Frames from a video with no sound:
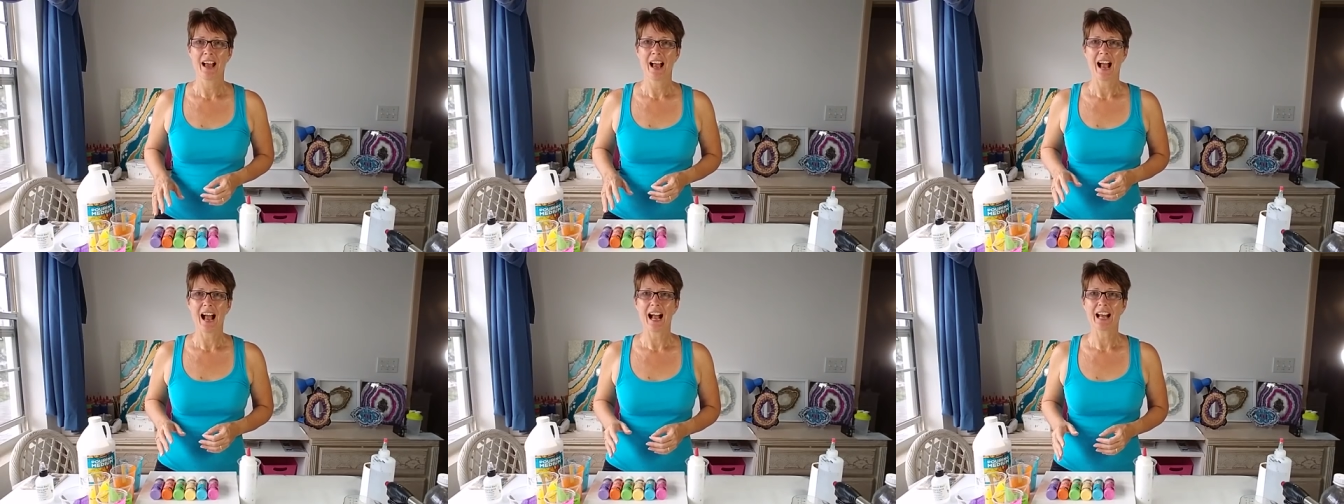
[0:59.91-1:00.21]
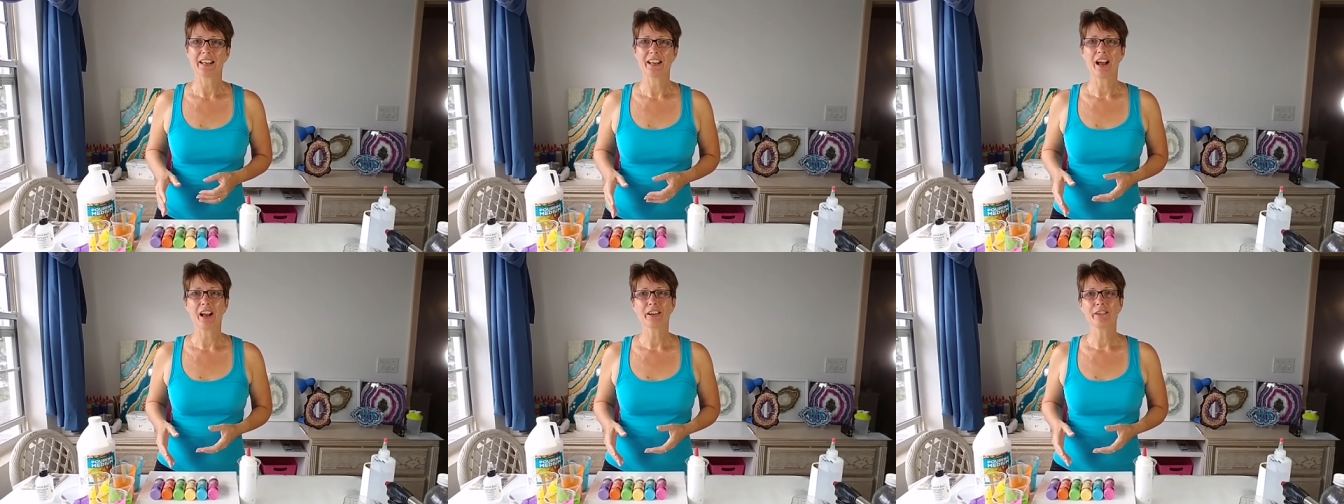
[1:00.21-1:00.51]

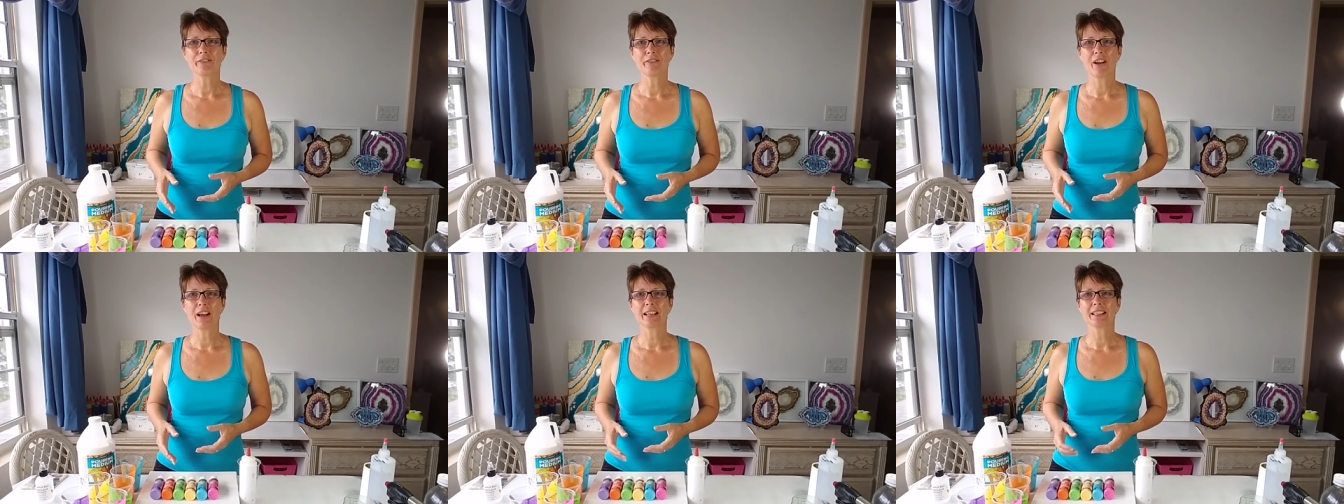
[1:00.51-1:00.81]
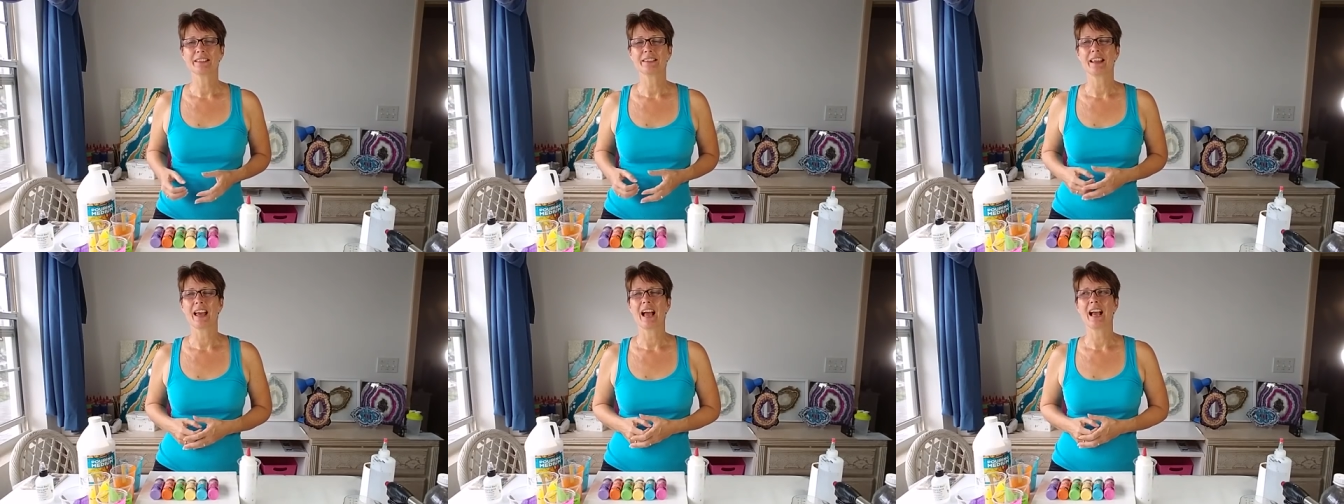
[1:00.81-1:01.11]
And I
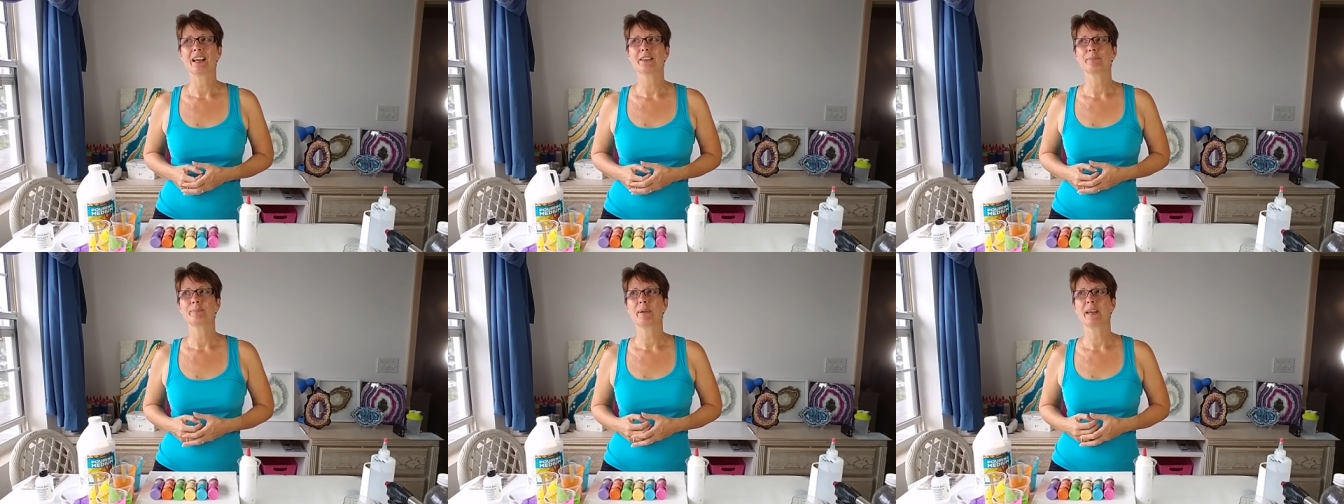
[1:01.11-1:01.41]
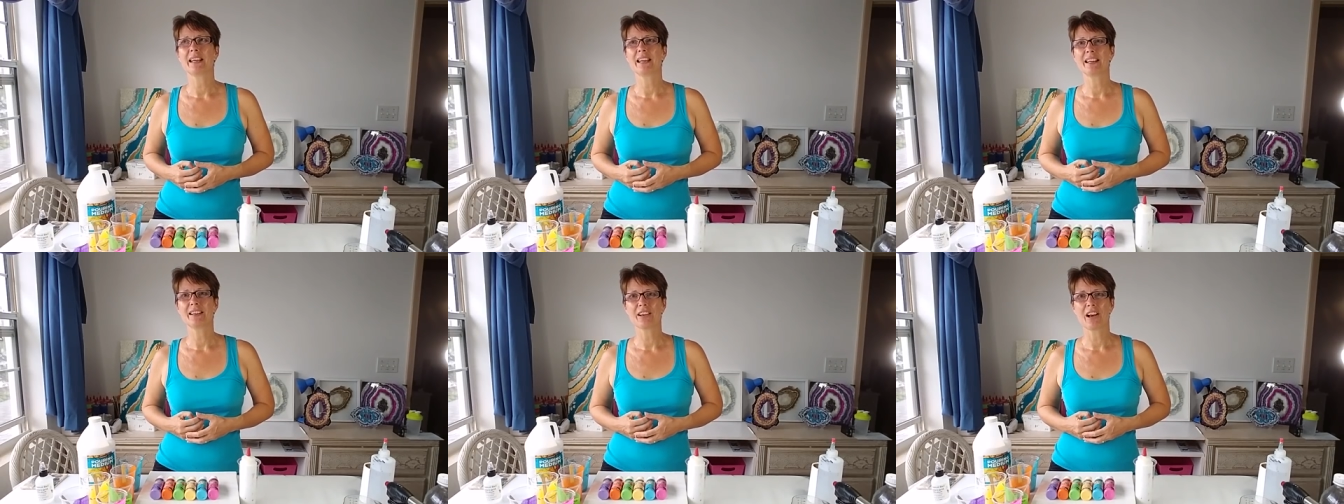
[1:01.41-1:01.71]
find that
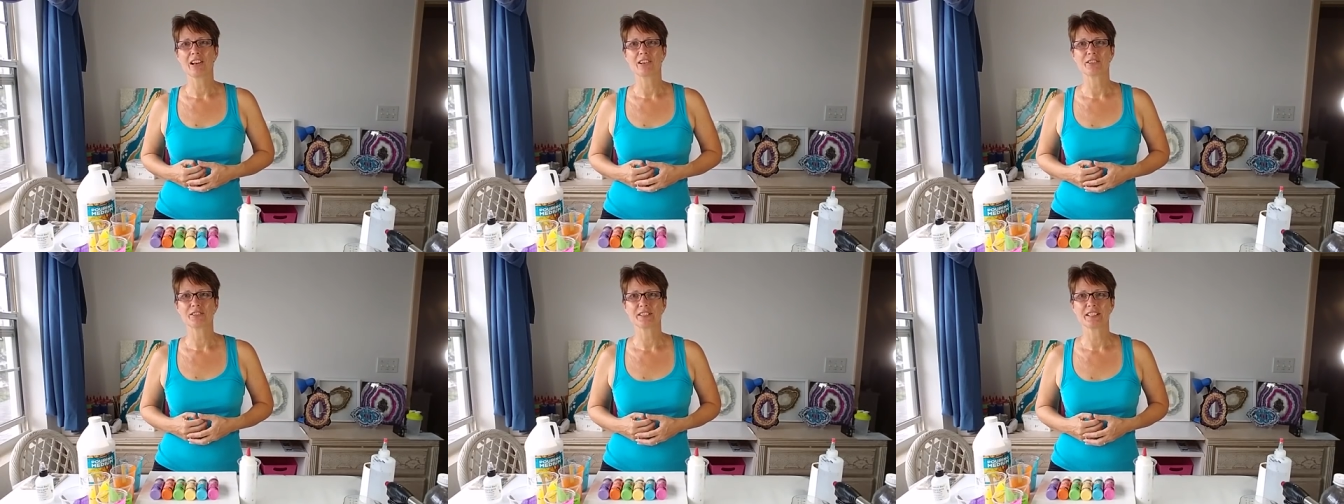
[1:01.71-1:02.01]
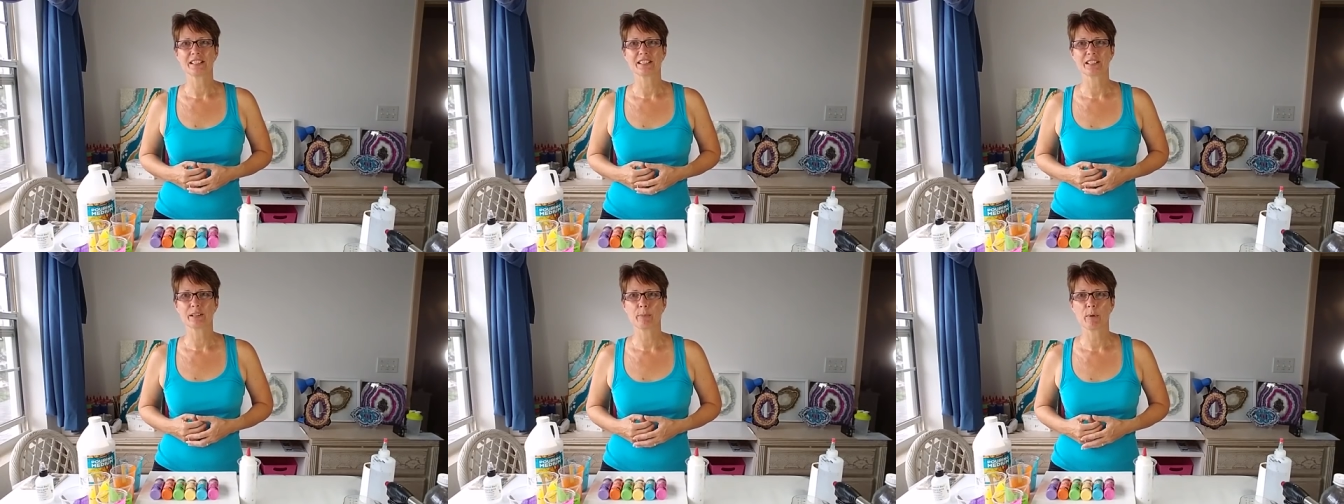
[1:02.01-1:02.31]
picking colours
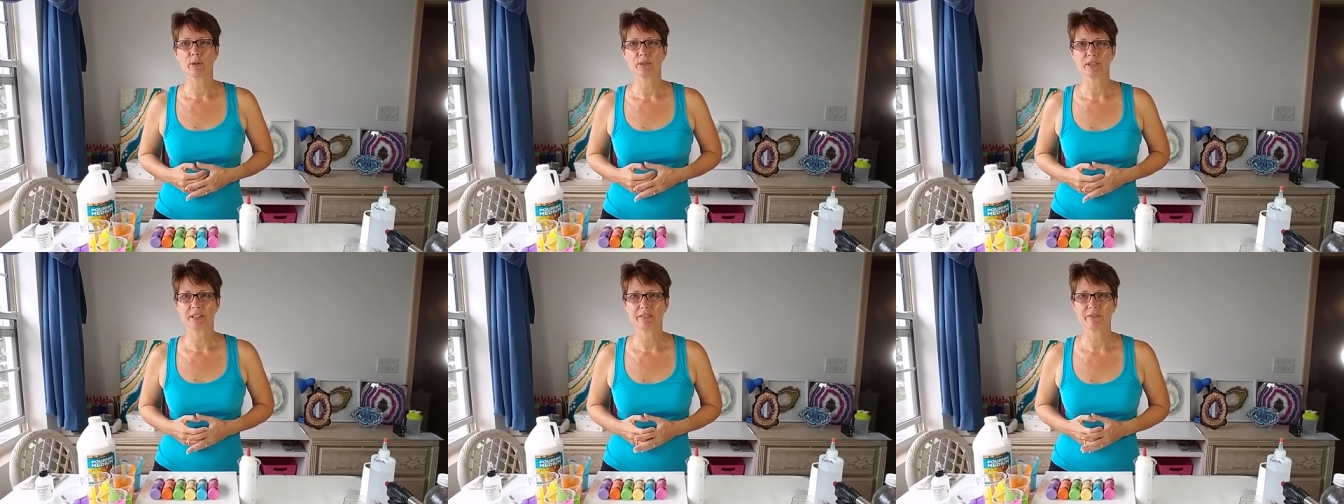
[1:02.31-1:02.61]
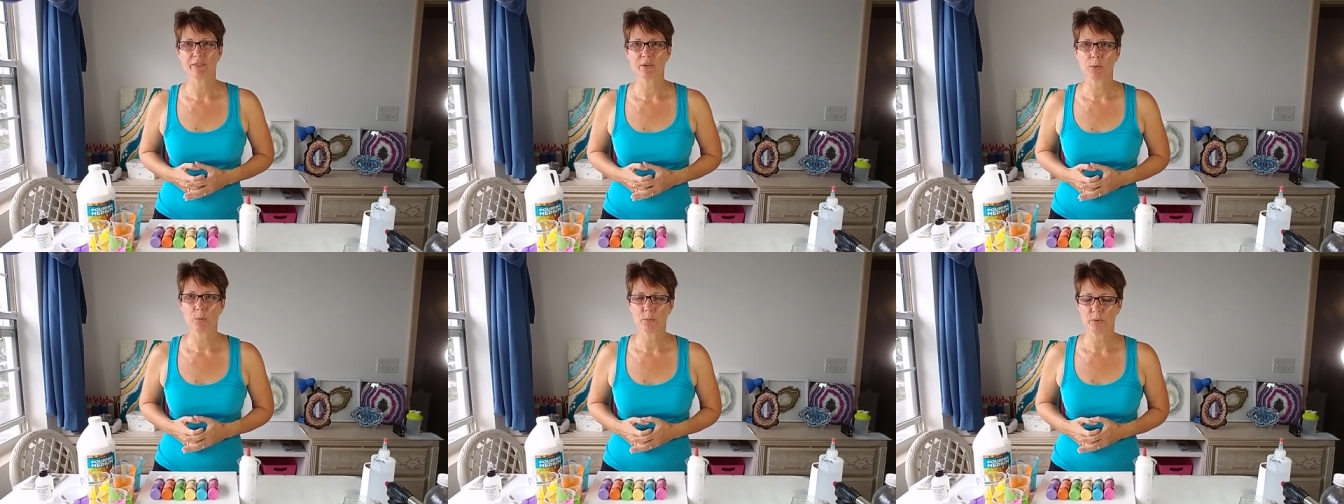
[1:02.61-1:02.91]
is the most
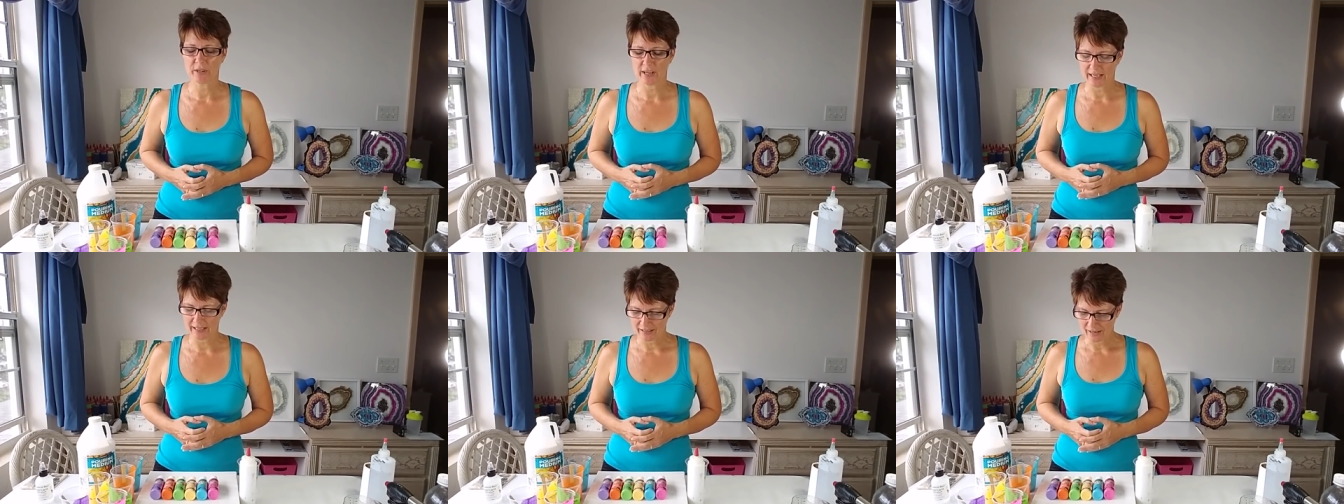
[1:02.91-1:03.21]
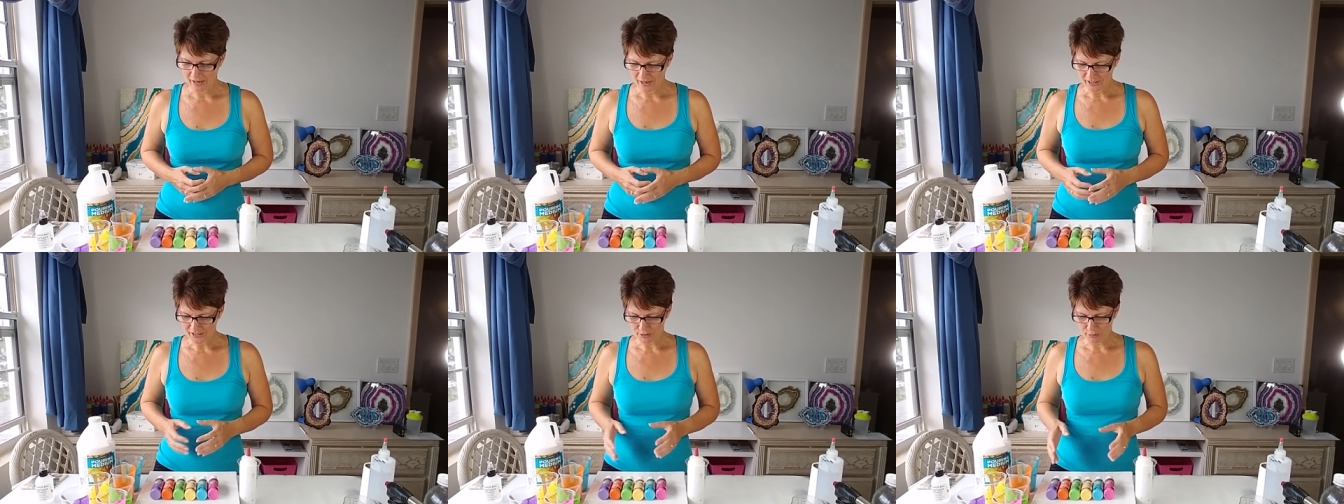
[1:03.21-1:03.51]
difficult thing,
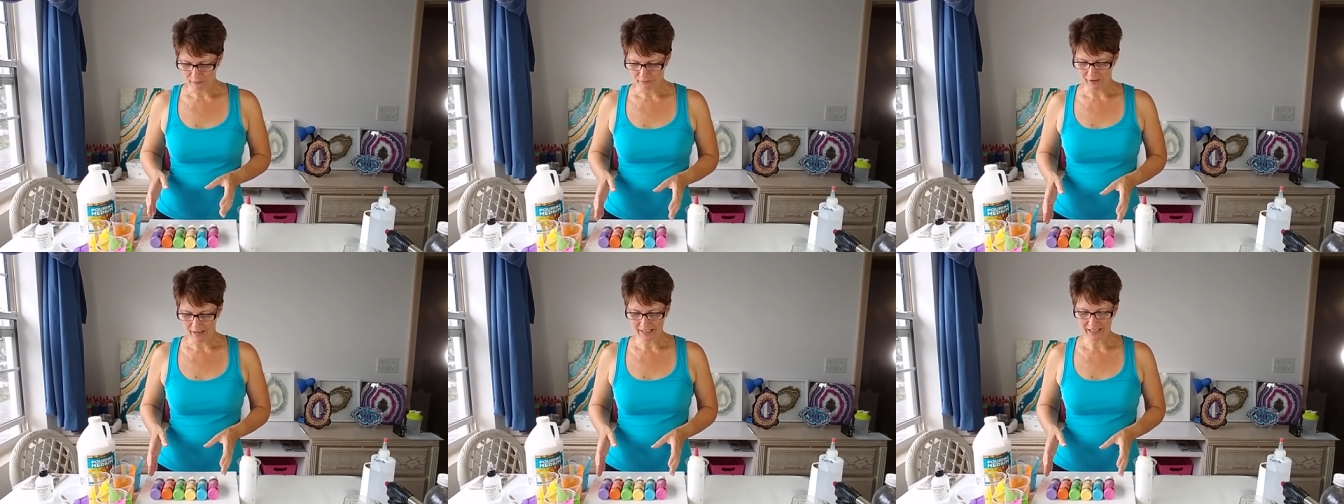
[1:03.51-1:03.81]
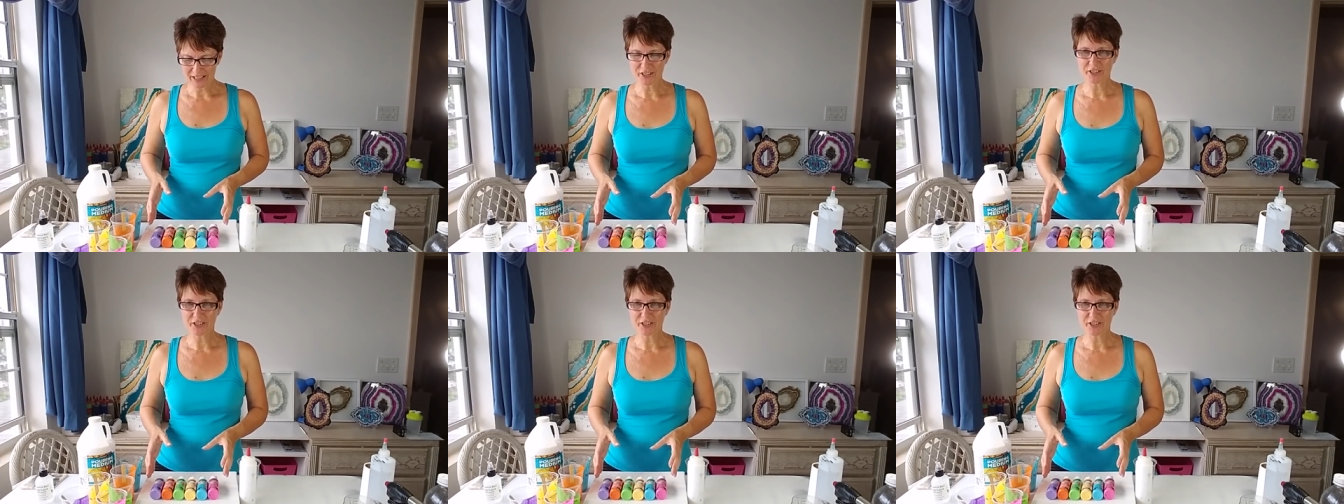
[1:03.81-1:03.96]
so if I can